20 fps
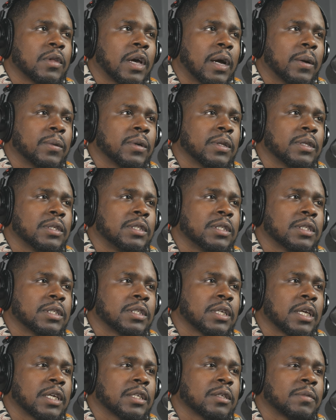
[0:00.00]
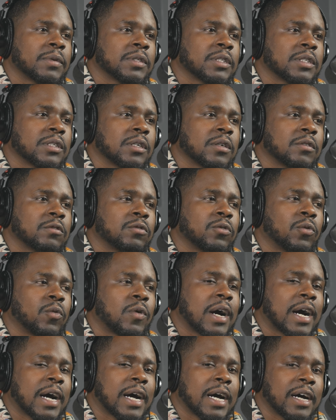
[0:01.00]
I really just said to myself,
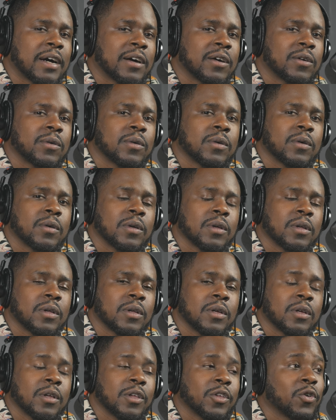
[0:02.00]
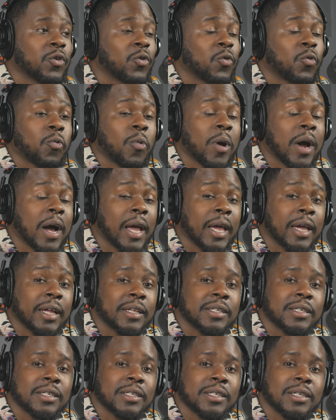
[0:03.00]
"Wow, you're
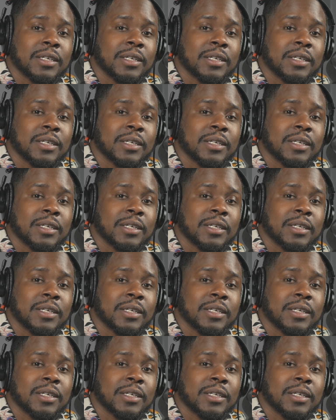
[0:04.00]
right."